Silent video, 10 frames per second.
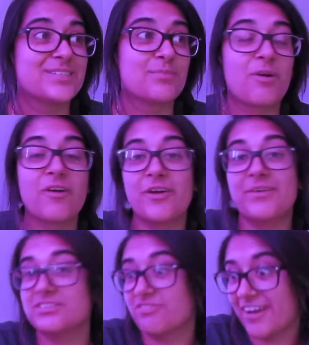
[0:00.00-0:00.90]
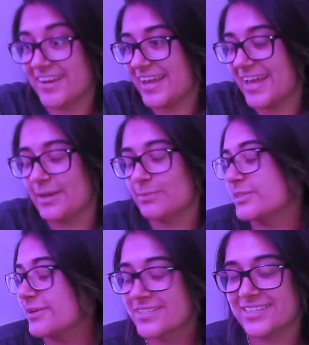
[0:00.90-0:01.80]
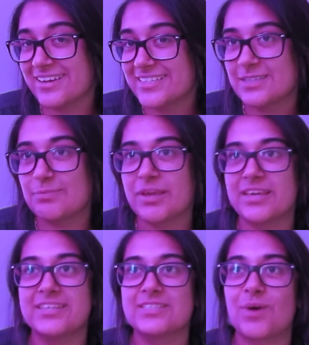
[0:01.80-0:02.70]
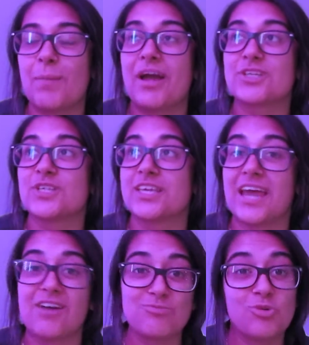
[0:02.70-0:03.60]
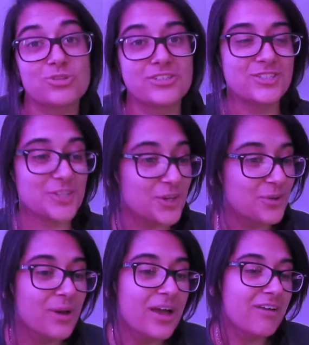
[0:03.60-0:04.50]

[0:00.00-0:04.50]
Tomorrow is Friday and I'm so excited because I'm actually gonna have more to do